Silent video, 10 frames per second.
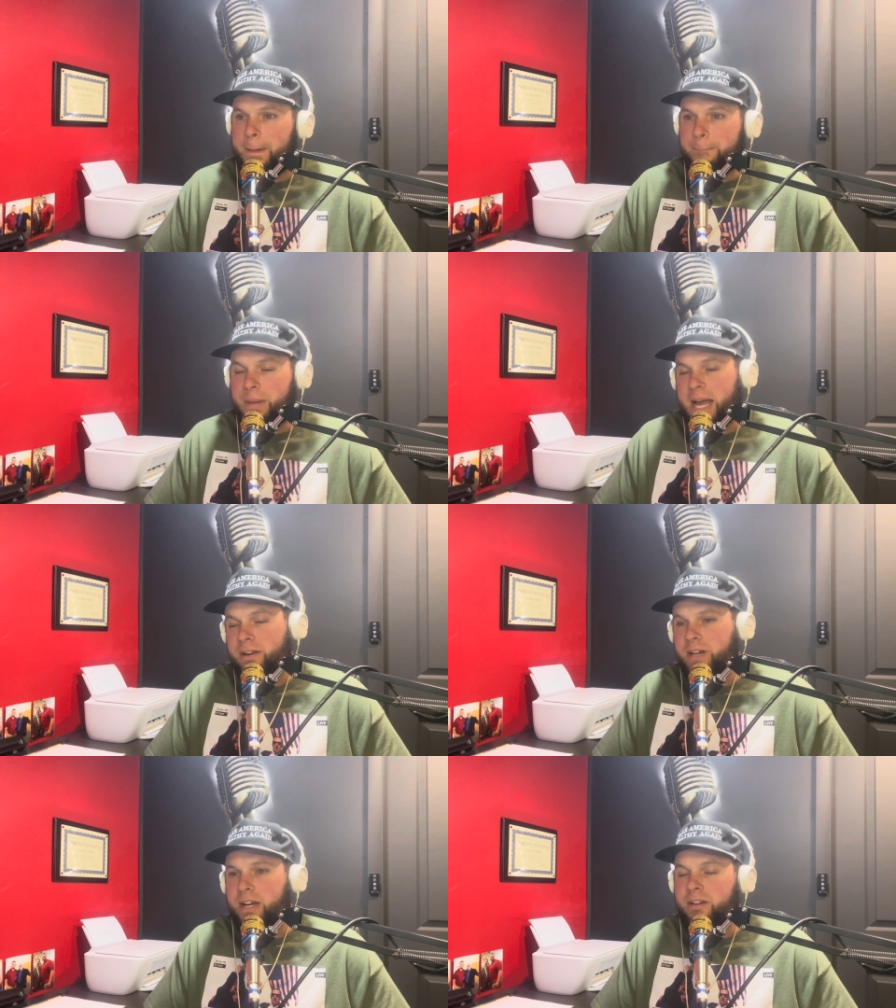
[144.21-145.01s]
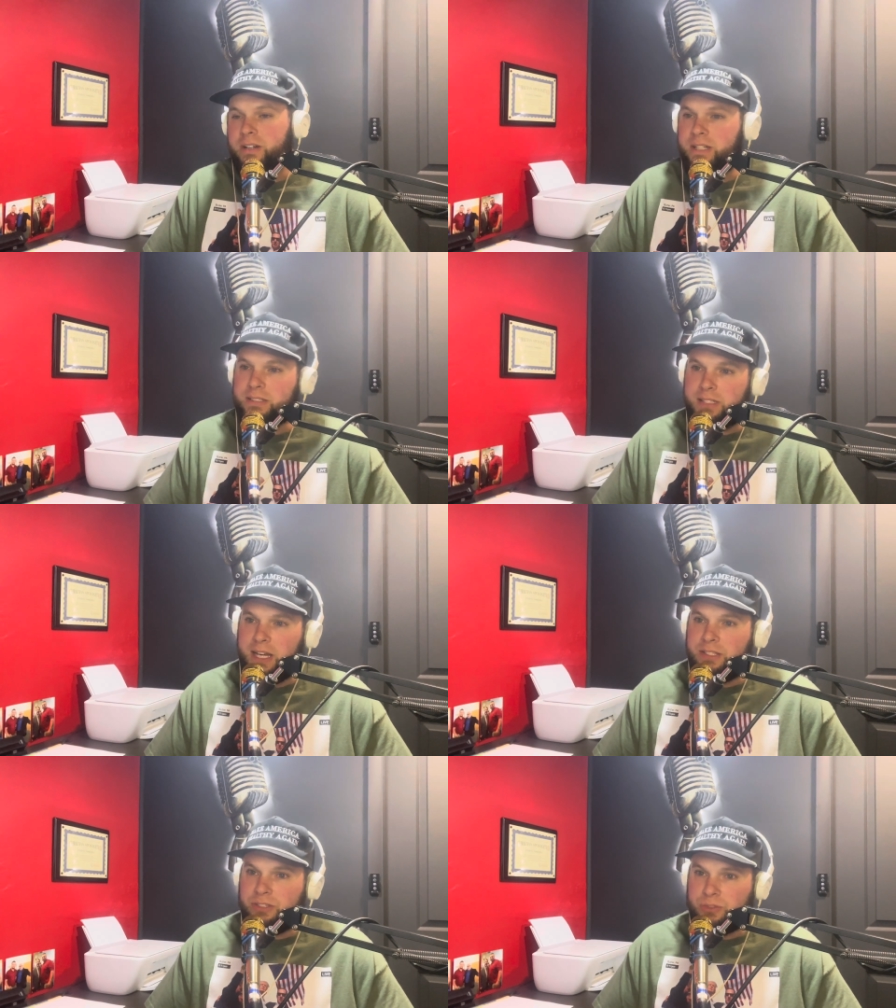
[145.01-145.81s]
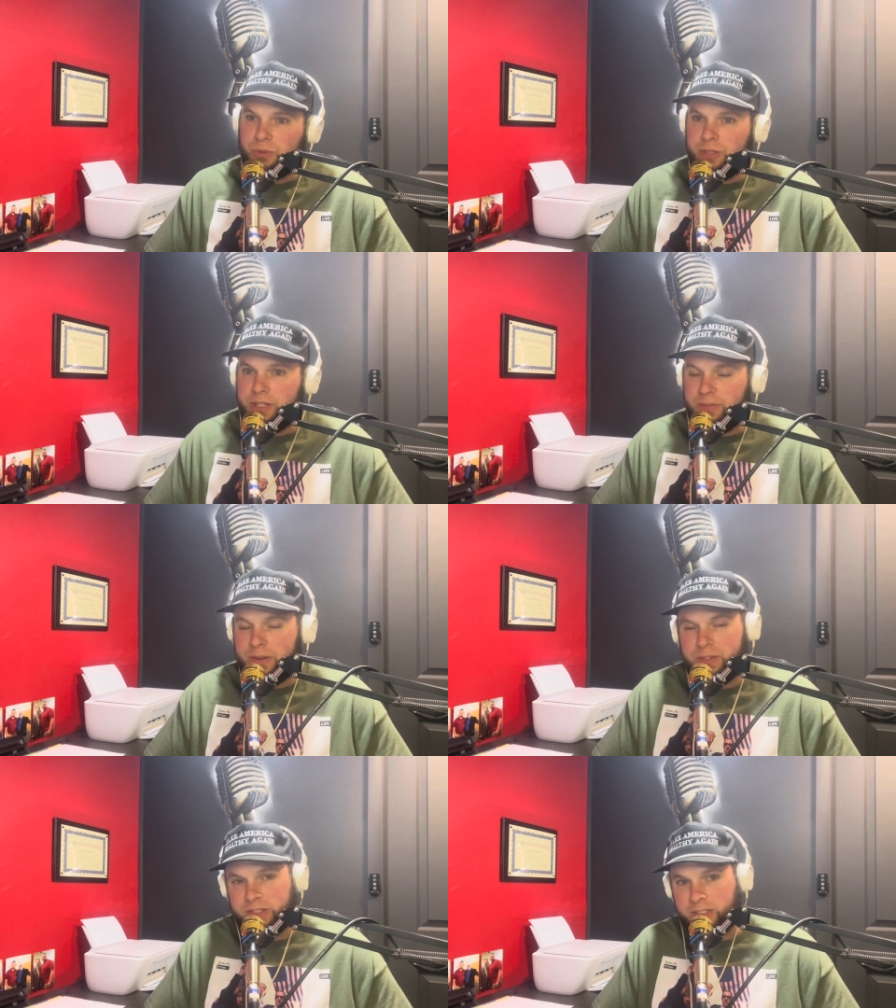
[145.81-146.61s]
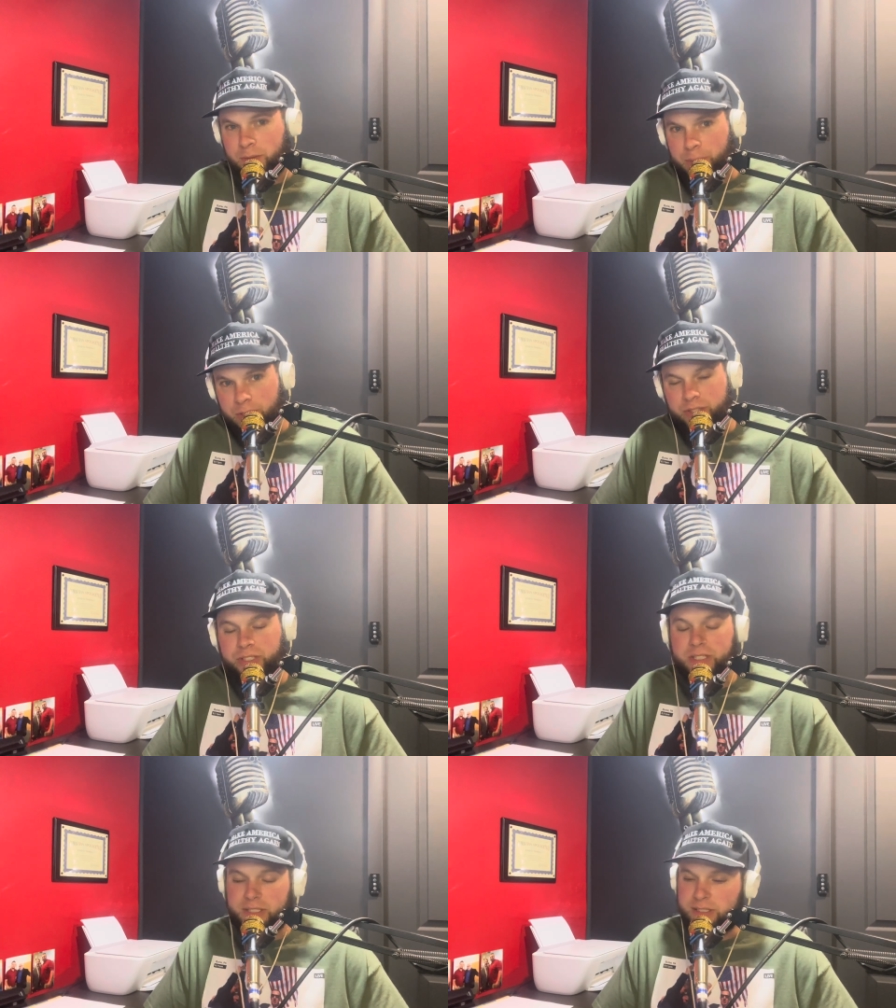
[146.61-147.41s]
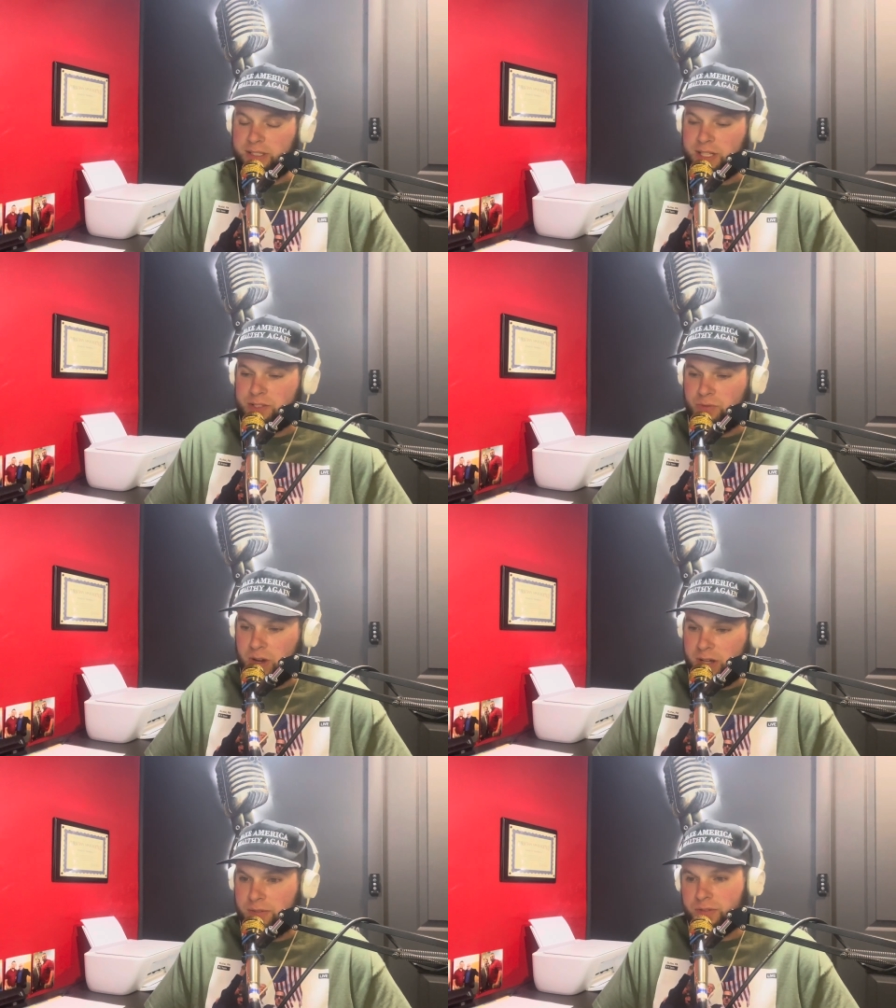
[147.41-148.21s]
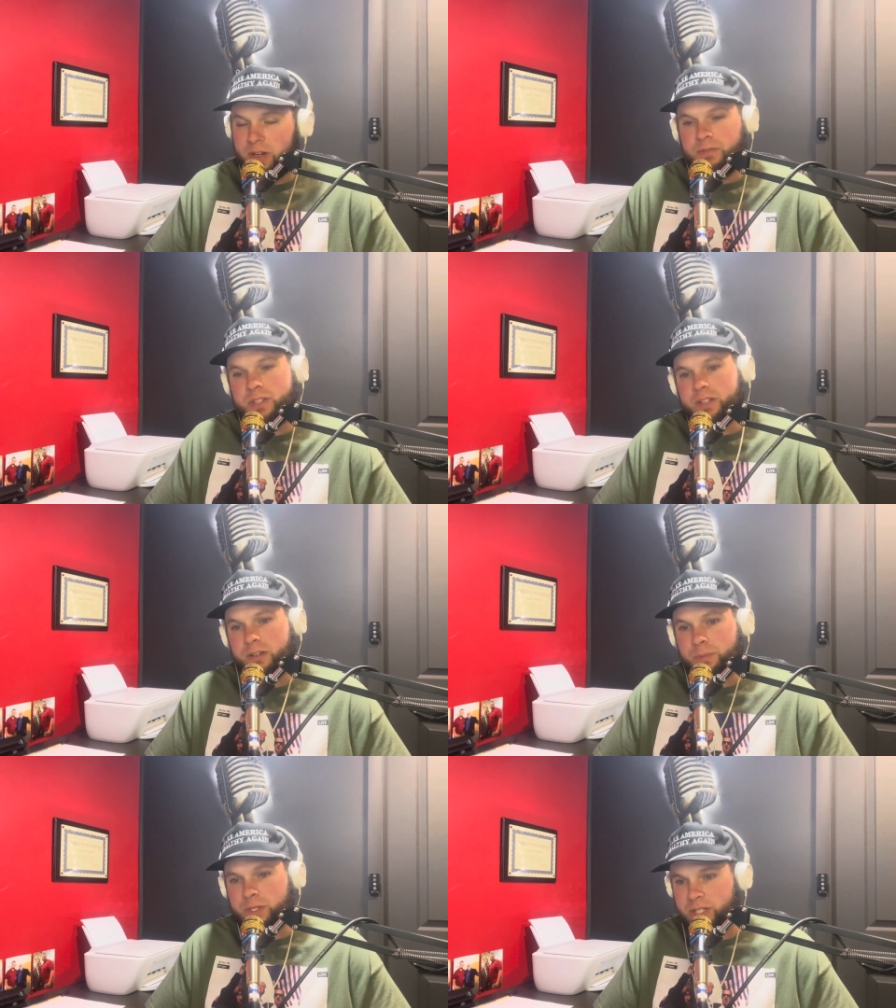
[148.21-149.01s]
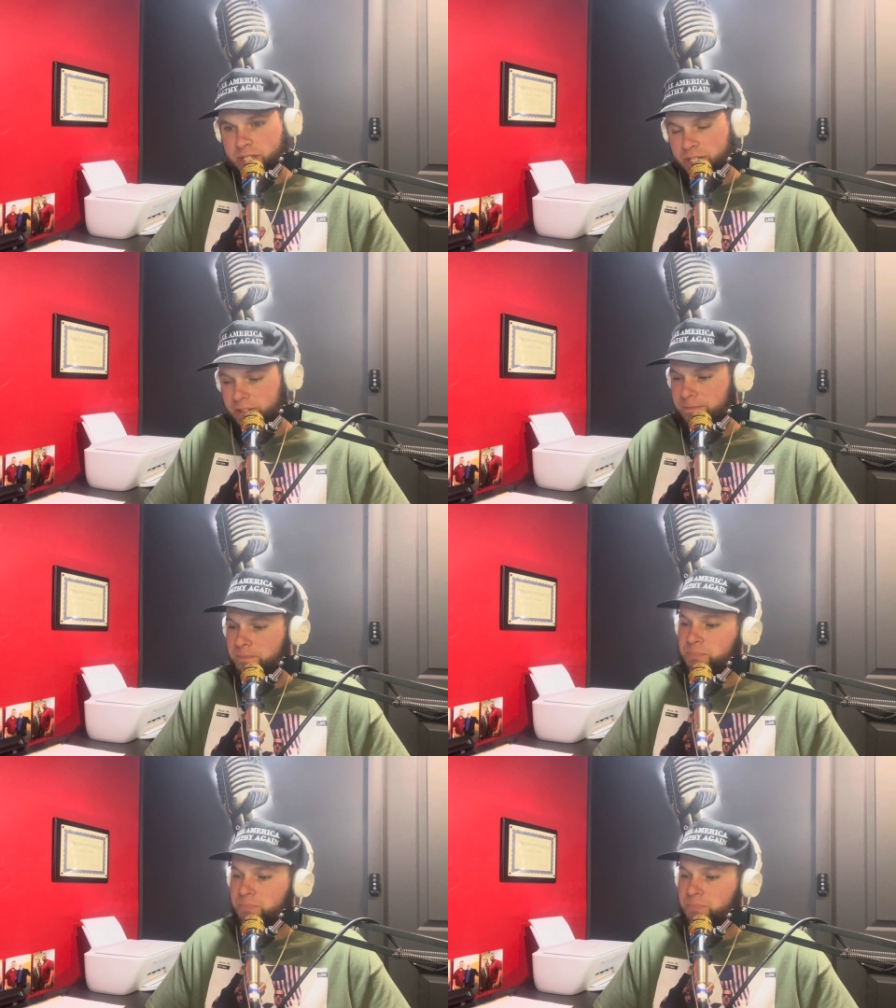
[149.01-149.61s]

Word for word: background or inside story of every single person that's that's running for every single position.